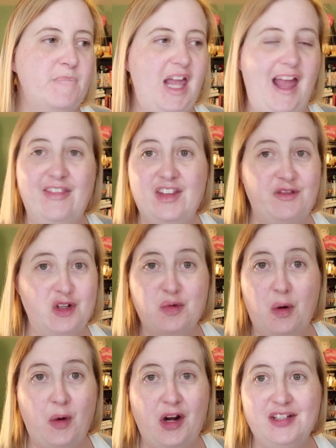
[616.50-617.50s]
and the first
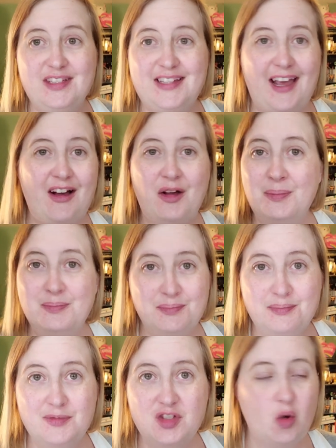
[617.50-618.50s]
one went on sale,
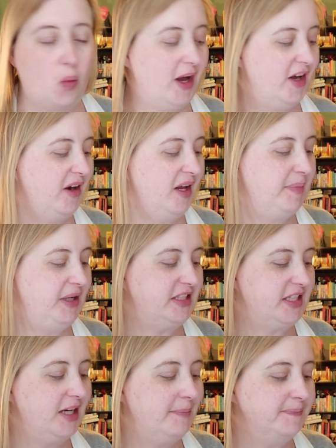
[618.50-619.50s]
so why not? I
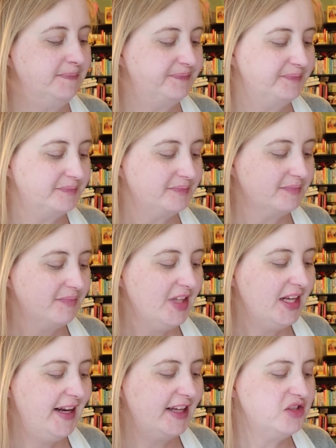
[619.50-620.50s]
picked it up.
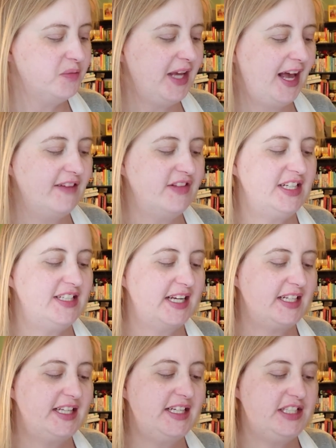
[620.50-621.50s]
Next, we have A
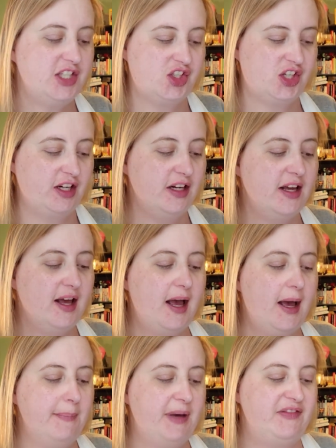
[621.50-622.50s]
Deadly Edition
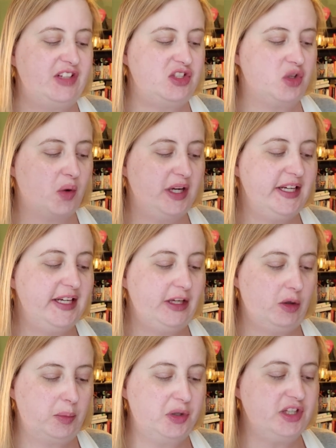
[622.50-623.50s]
by Victoria
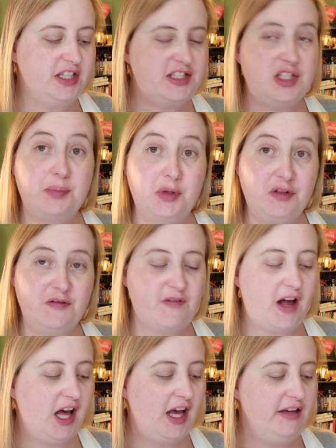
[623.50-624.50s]
Gilbert. This is book
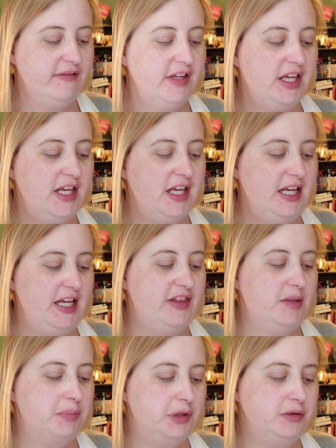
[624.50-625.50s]
five in
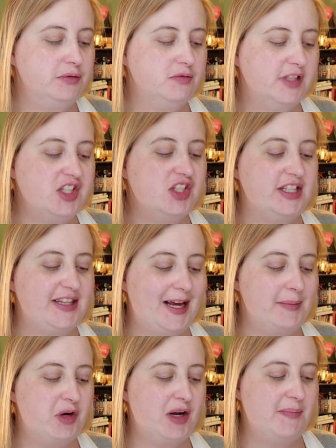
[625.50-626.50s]
the Blue Ridge
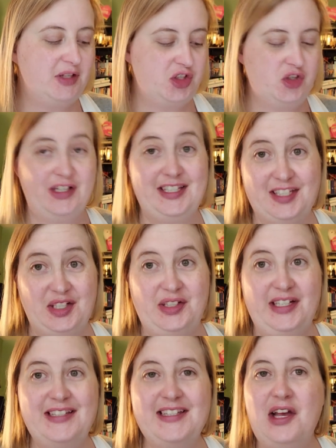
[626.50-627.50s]
Library Mystery
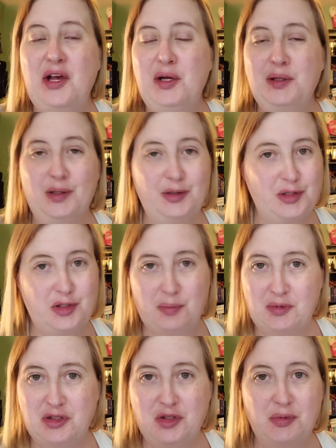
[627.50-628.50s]
Series. Looks
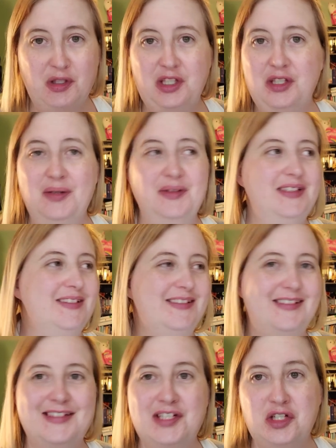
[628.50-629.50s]
super, super cute.
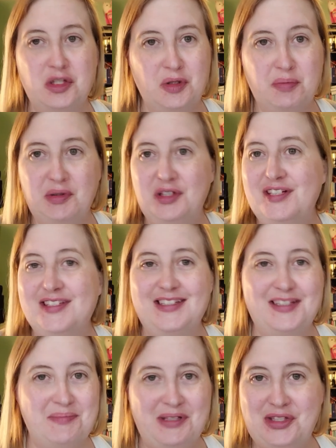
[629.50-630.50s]
It's to do with books.
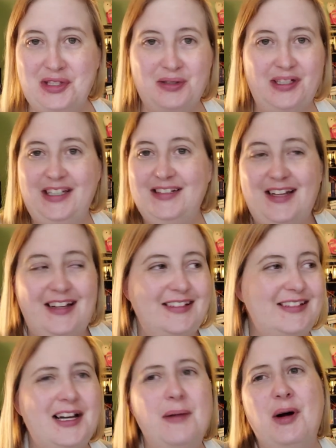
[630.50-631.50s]
It's a mystery.
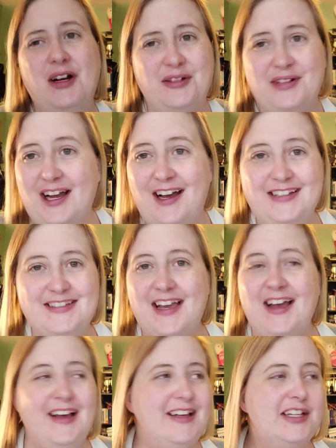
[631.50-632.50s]
Come on, you guys.
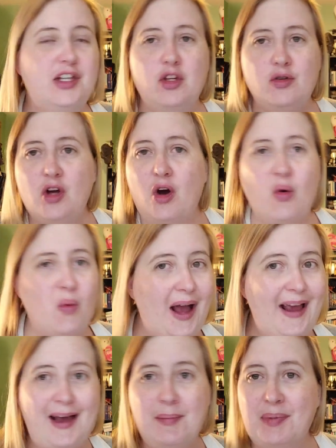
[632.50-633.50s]
Like, you know
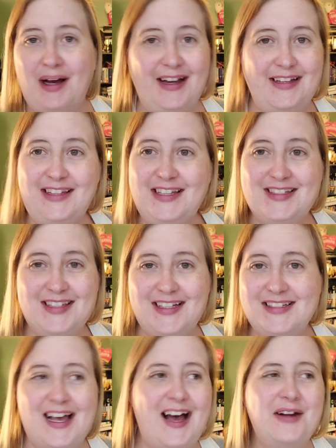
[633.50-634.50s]
why I'm buying these
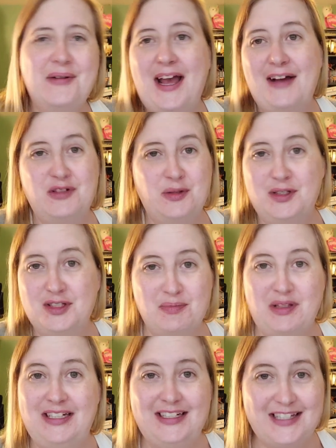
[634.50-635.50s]
things. I don't have to
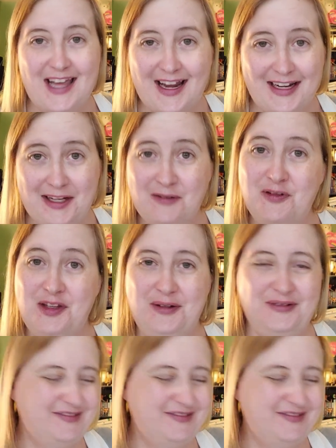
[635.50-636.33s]
explain it to any of you.